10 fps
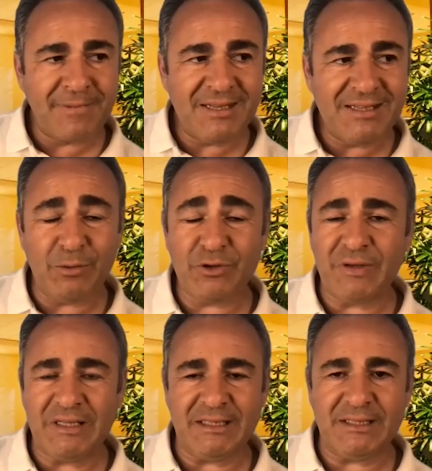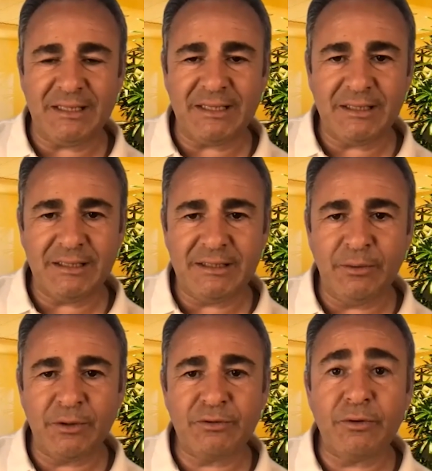She was fantastic.
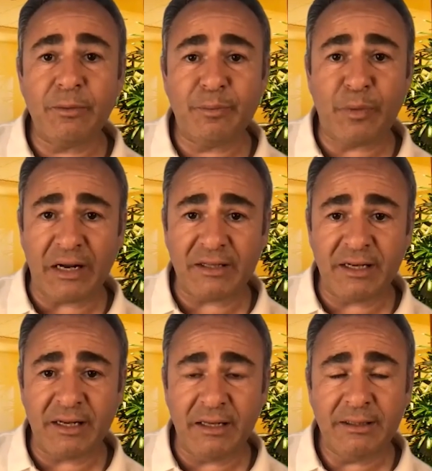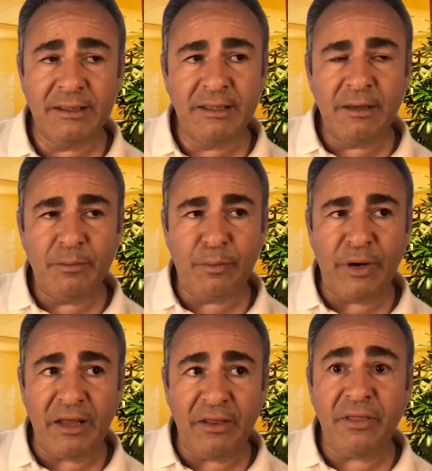She was very practical,
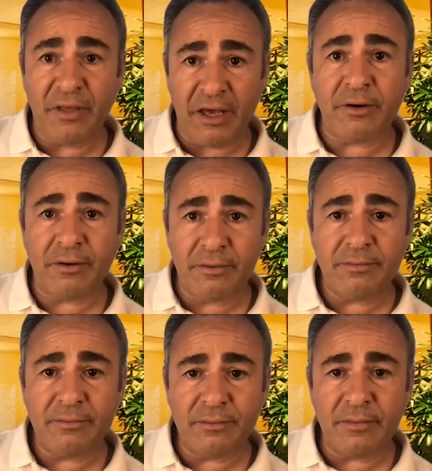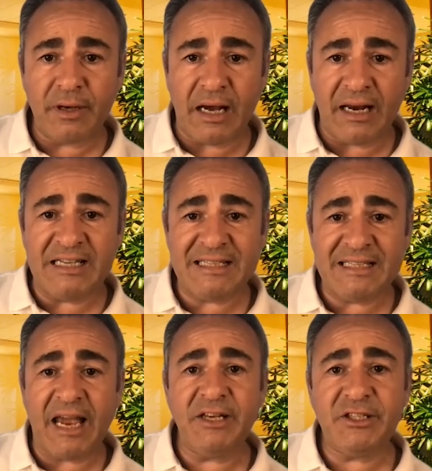bringing theater and a
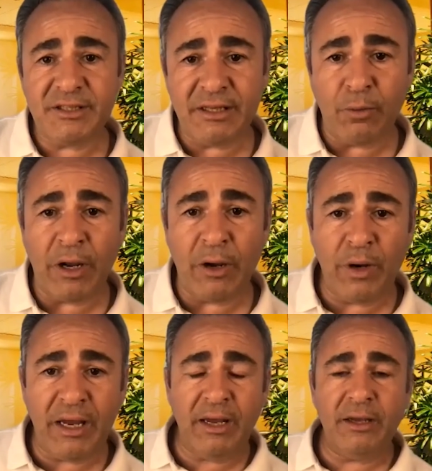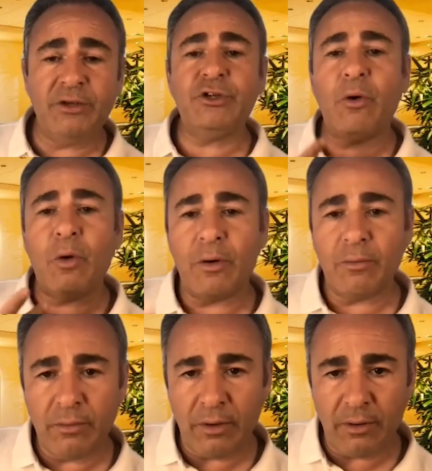stage, the way we
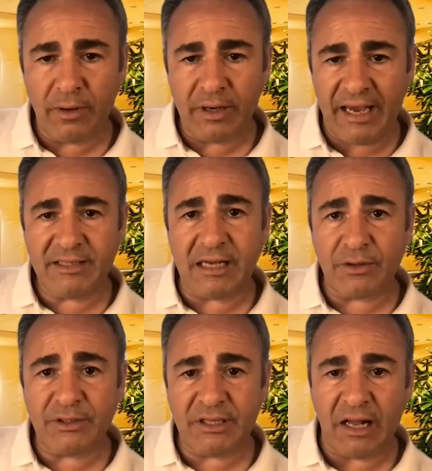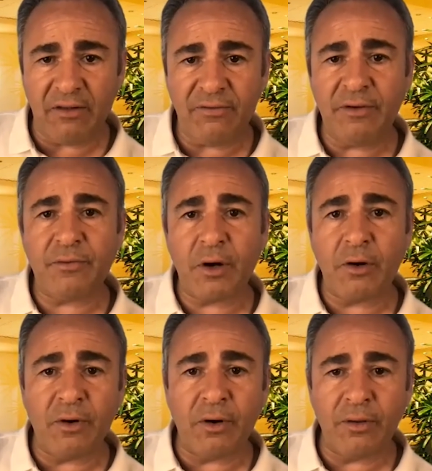showcase ourselves in front
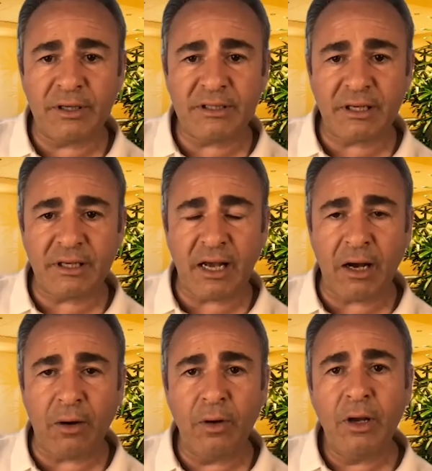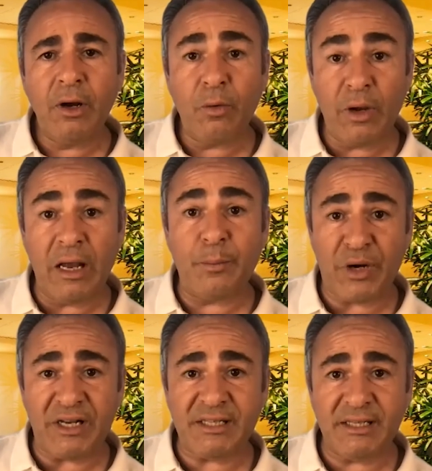of others and how we are
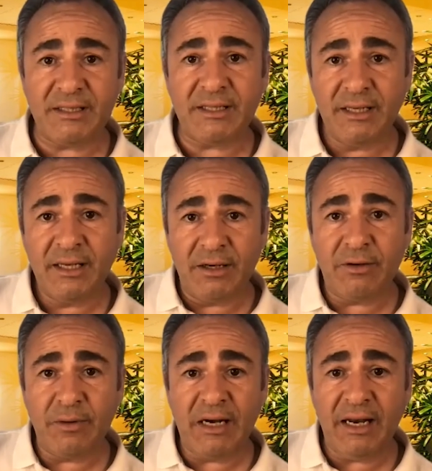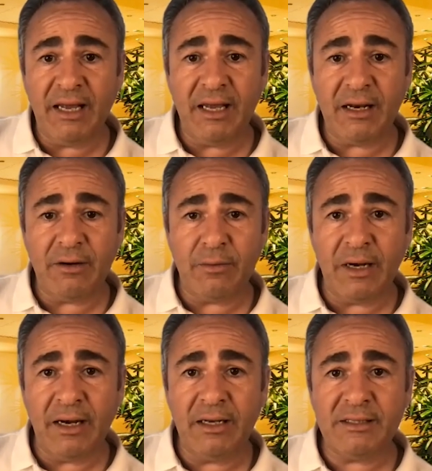present really,
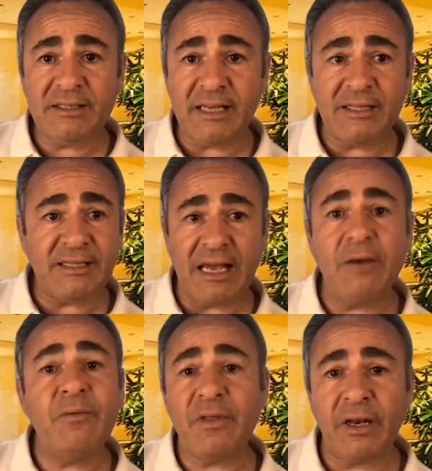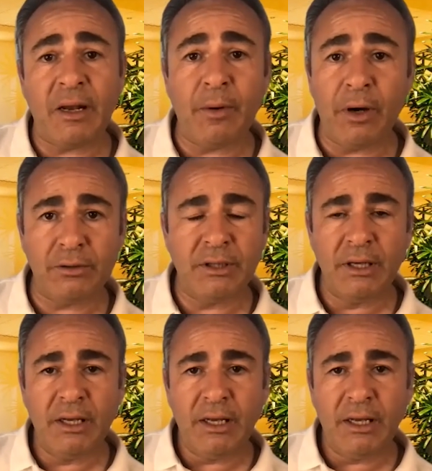really says everything about